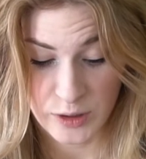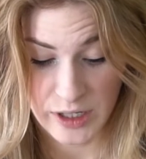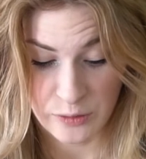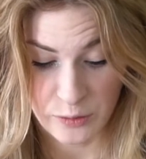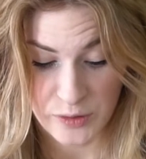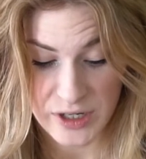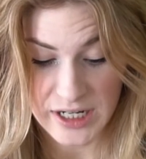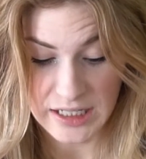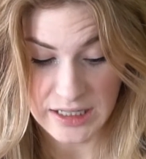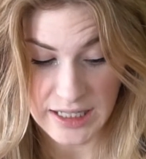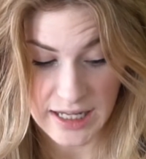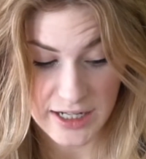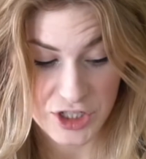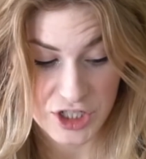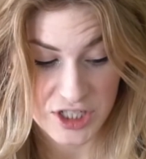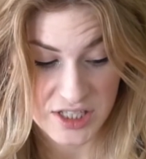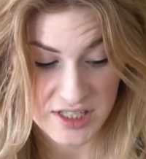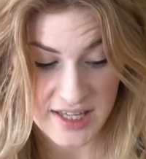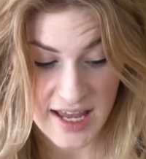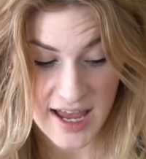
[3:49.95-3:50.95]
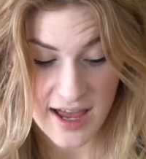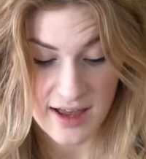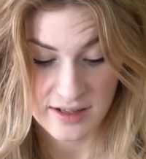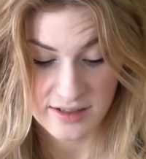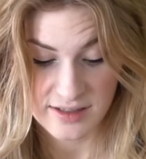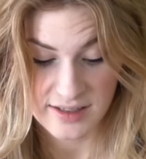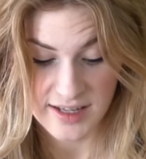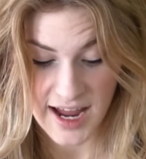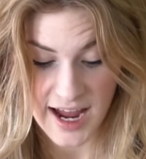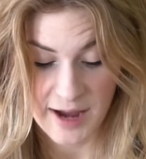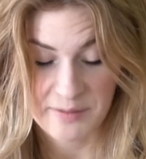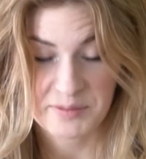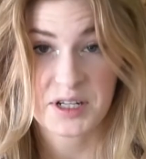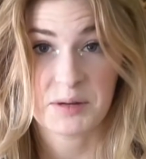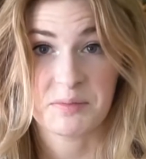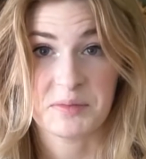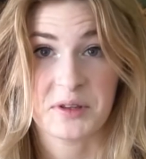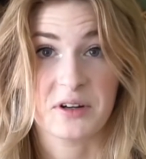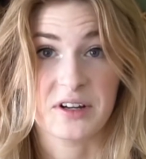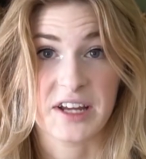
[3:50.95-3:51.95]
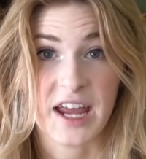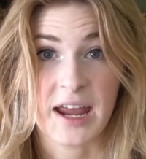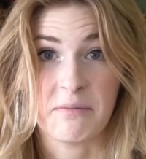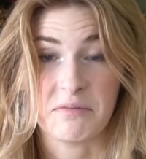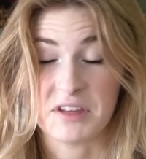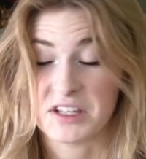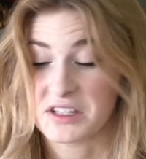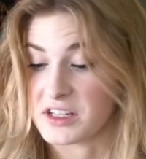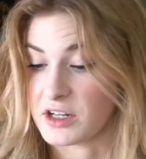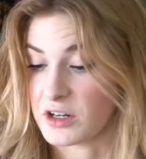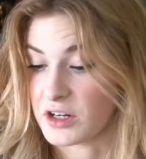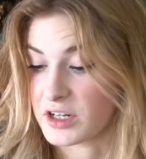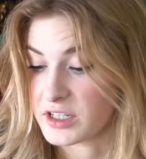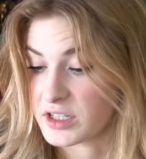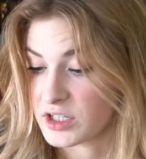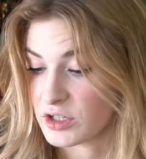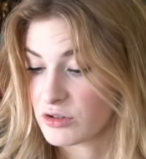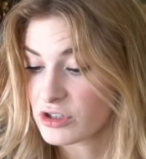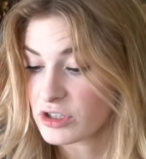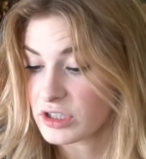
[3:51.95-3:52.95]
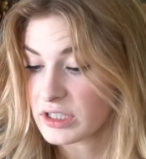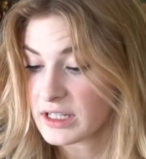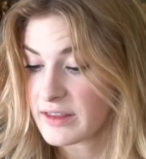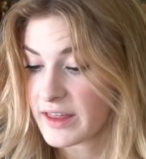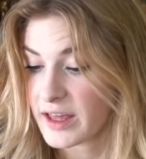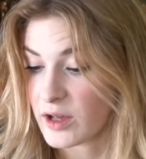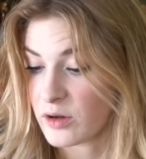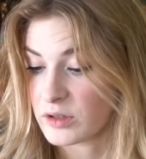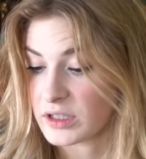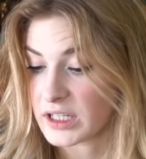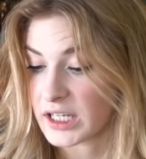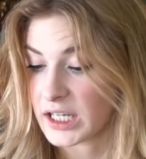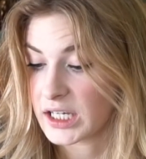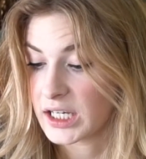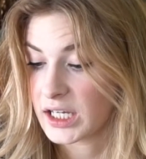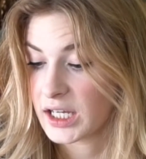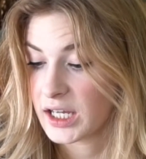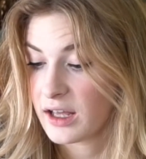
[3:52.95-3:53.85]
Recollections has amped up their game this year because usually they only